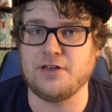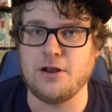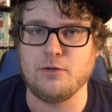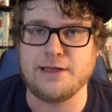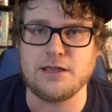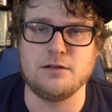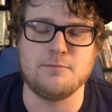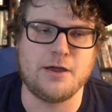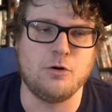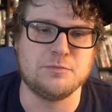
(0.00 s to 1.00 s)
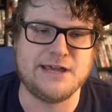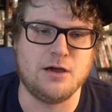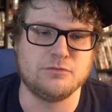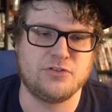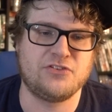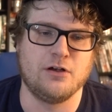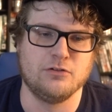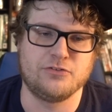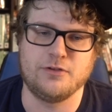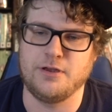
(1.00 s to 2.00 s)
I know like in my hometown
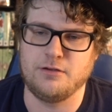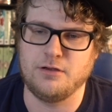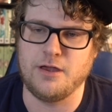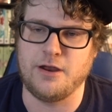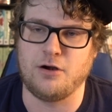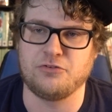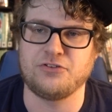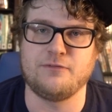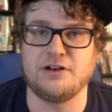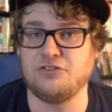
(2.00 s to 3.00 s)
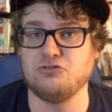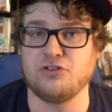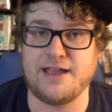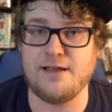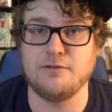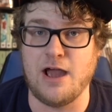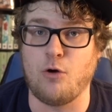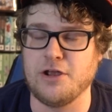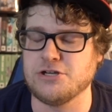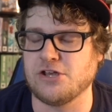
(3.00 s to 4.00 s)
sells Arrow stuff, and it's usually like
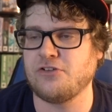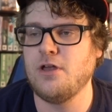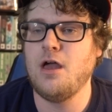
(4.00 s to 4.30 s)
outrageous.